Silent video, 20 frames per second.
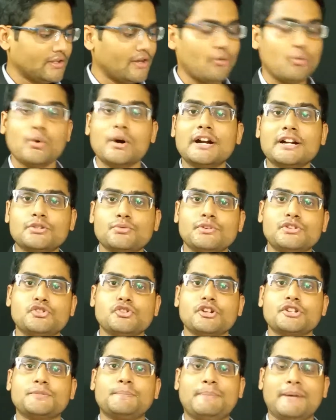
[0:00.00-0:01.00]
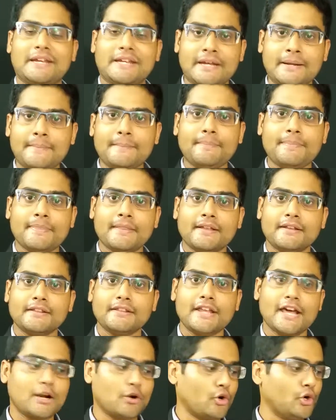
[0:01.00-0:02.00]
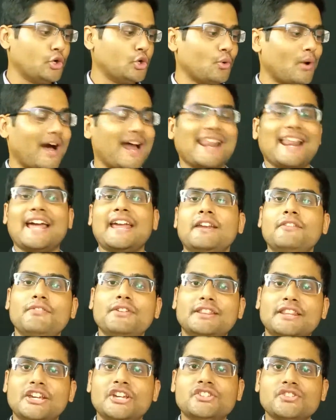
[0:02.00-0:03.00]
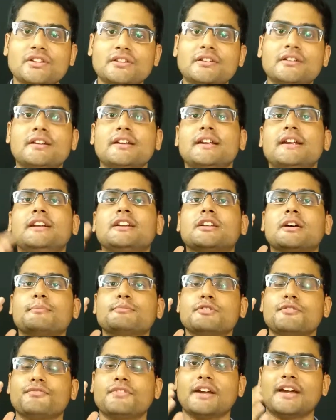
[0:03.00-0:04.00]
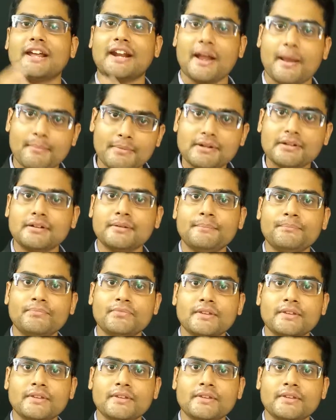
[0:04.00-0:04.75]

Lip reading: the words which you are speaking, they are going to align with each other in terms of the grammar,